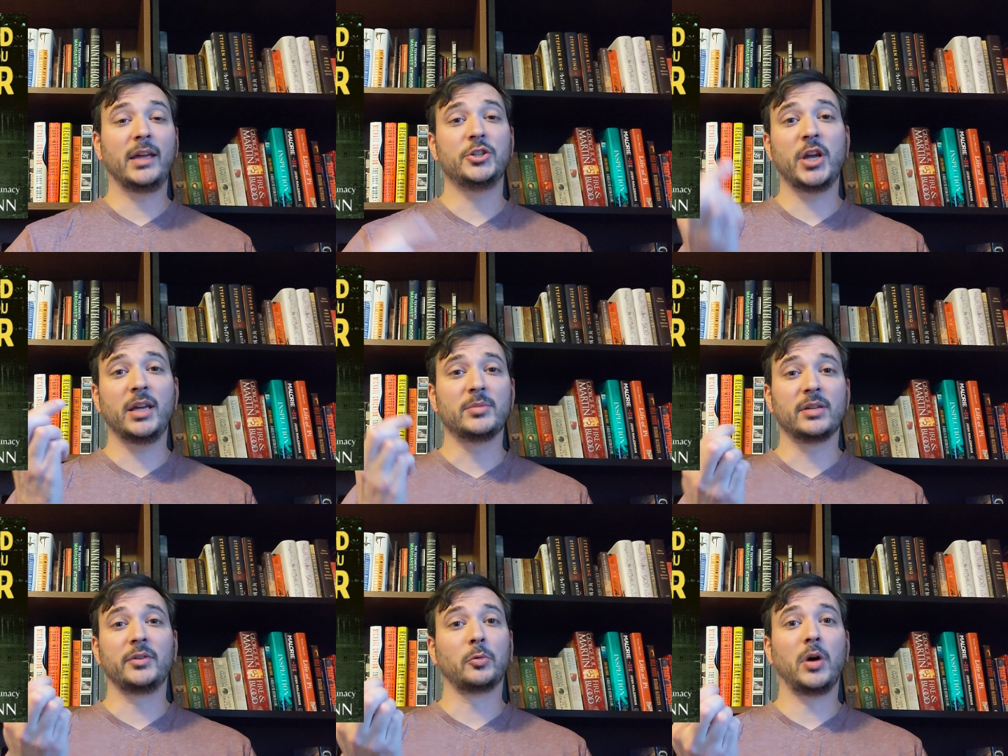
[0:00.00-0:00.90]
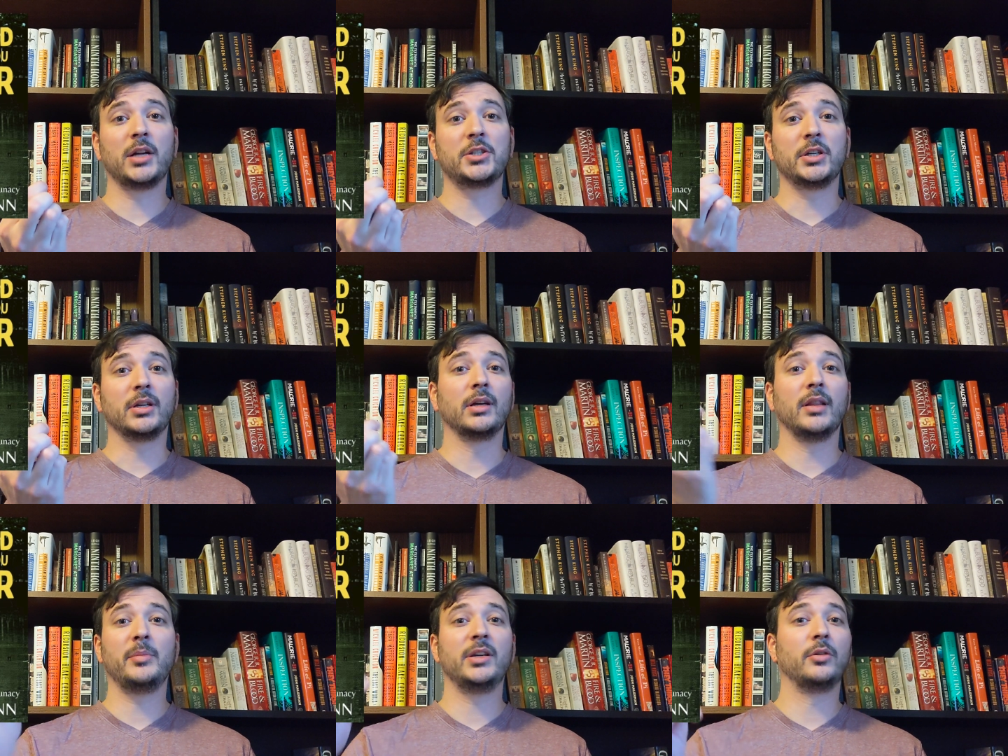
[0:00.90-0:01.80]
Hey James, if you're watching,
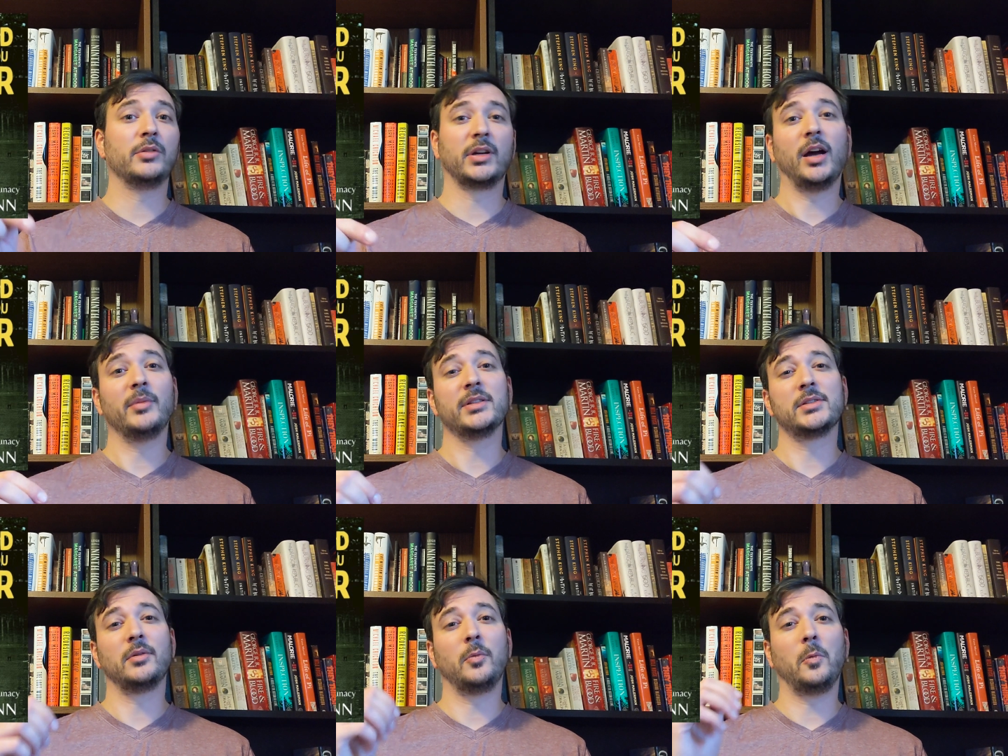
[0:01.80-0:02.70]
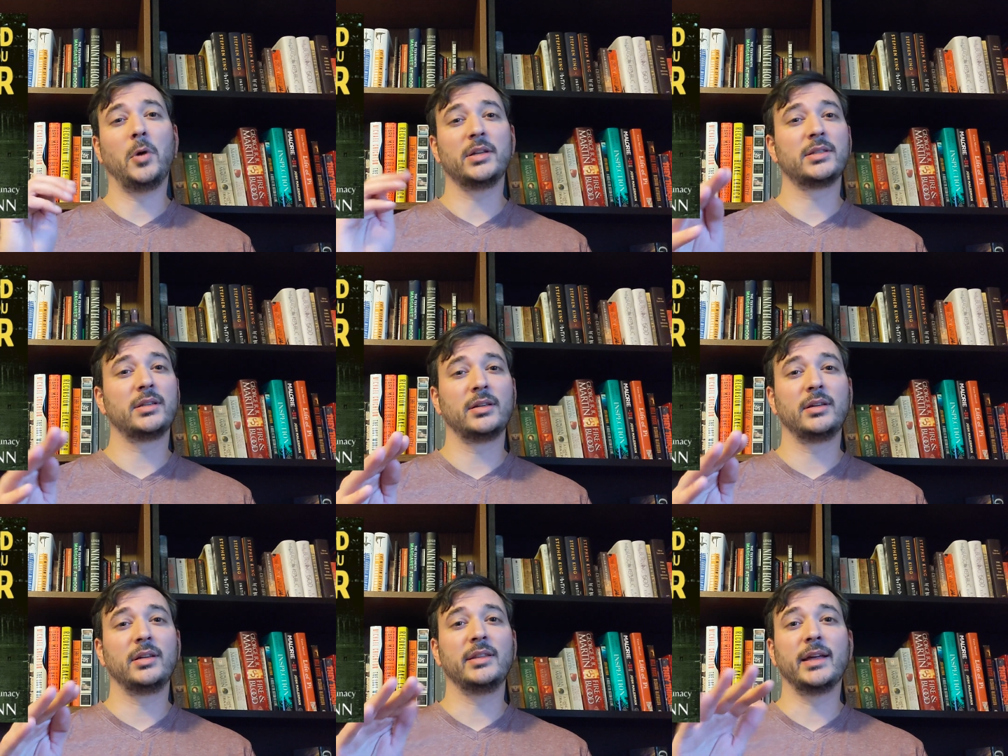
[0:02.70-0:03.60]
let me know in the comments what
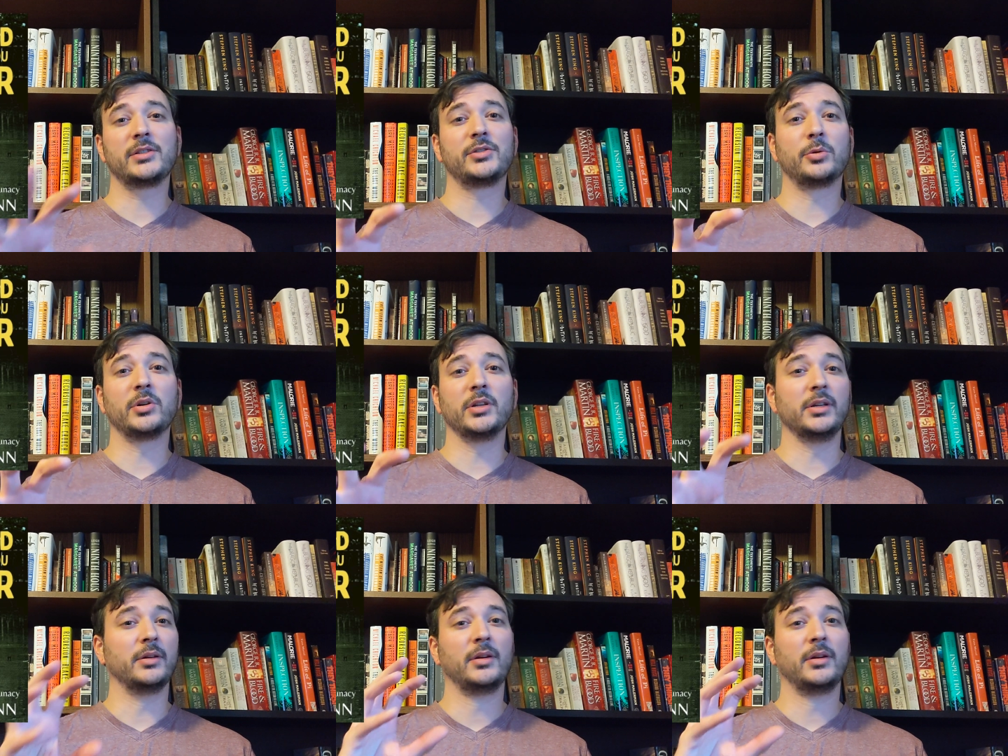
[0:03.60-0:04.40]
in that story